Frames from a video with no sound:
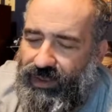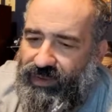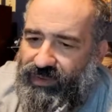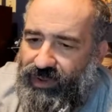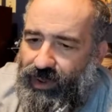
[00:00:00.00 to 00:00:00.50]

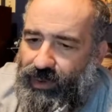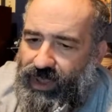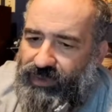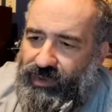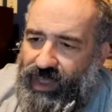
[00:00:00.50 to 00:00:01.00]
So
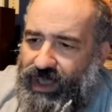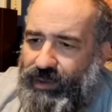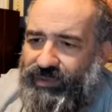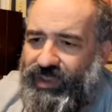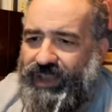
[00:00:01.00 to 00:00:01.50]
like I
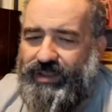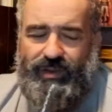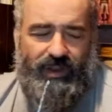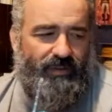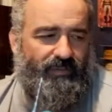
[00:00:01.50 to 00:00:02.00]
was saying, you
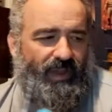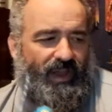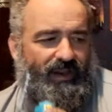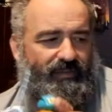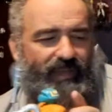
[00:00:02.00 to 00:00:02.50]
could
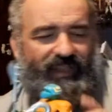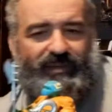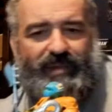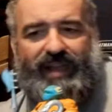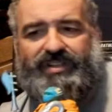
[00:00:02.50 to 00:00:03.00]
mix
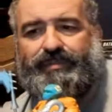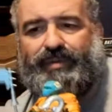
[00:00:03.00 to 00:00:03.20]
and match the